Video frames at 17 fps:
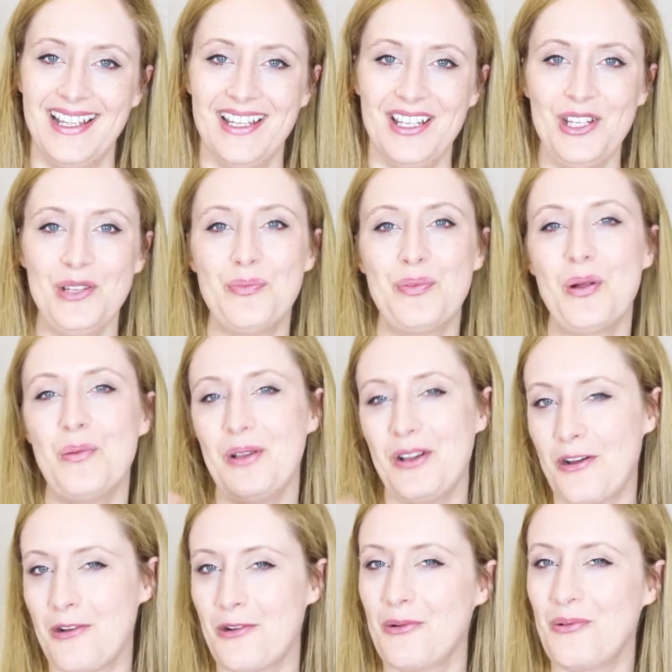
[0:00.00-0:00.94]
You probably
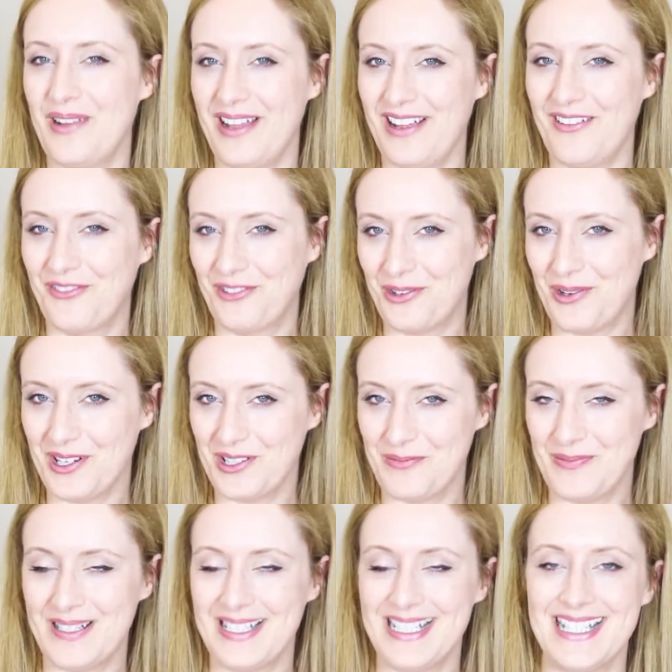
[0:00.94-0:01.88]
are aware of quite
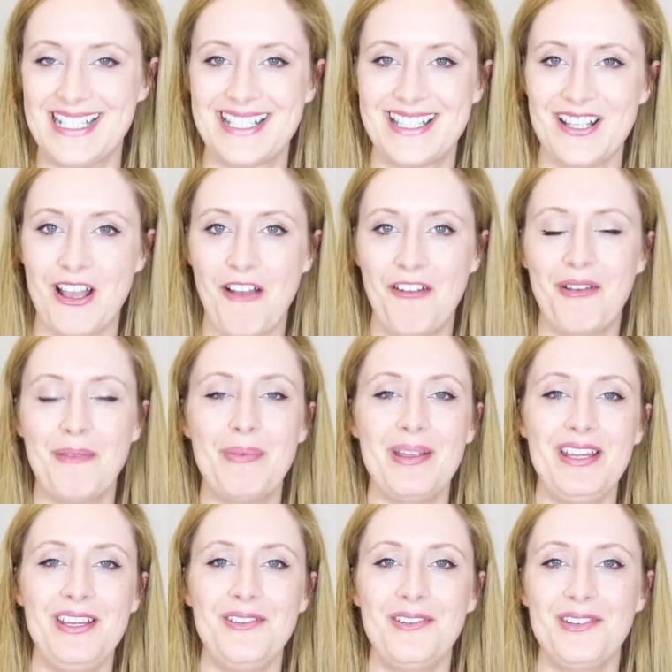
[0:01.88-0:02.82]
a bit of this stuff,
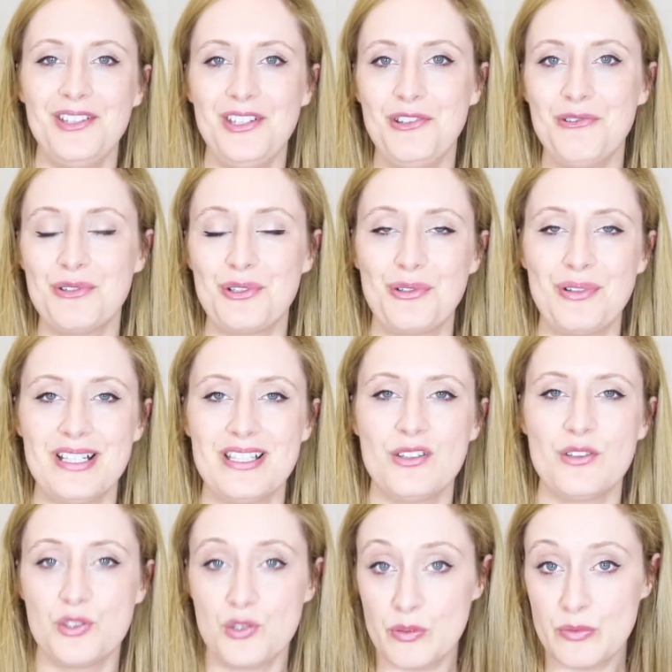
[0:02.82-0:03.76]
but you can use
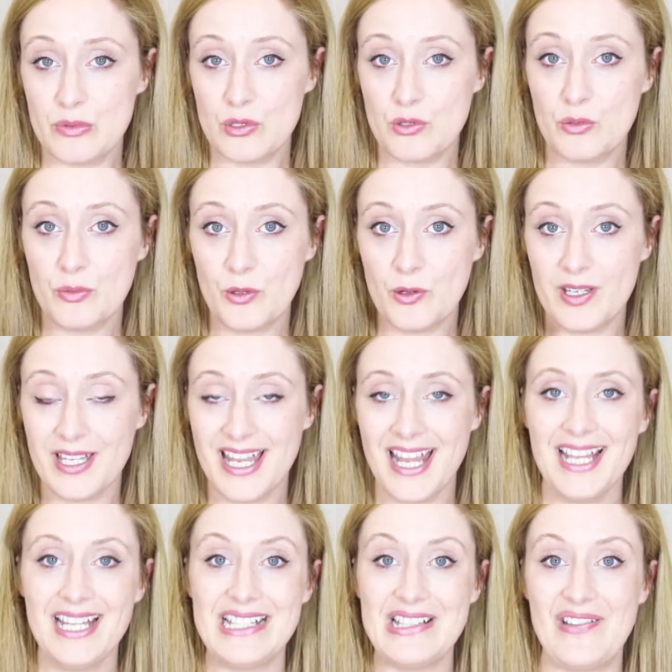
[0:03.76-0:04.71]
crystals to absorb your
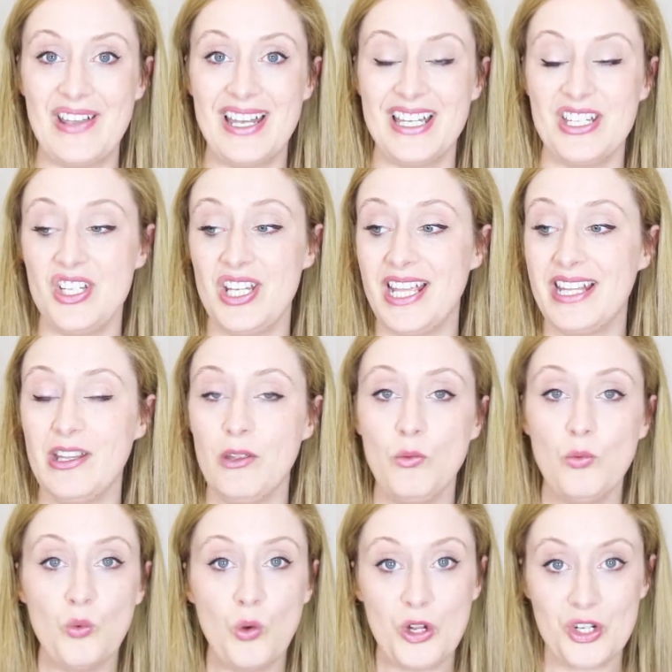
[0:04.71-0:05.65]
negative energy and
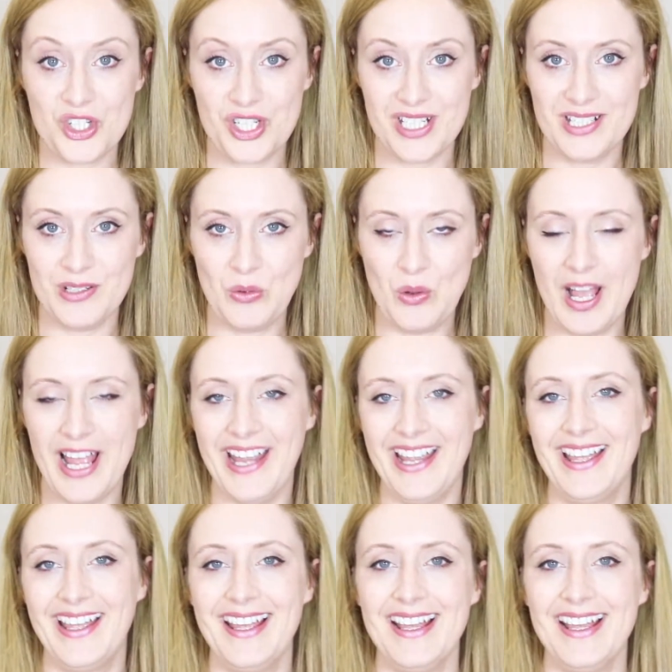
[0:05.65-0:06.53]
then wash it away.